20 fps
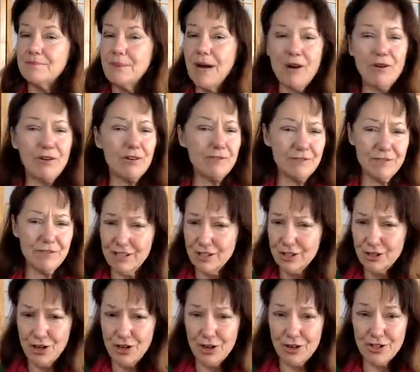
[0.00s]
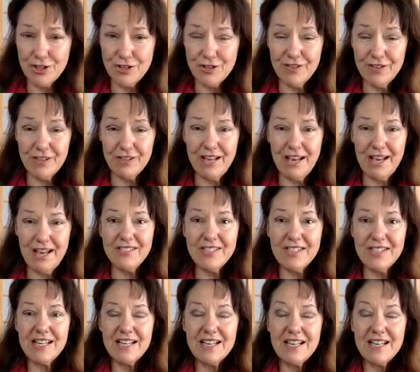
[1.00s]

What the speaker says: powerfully charge of their lives,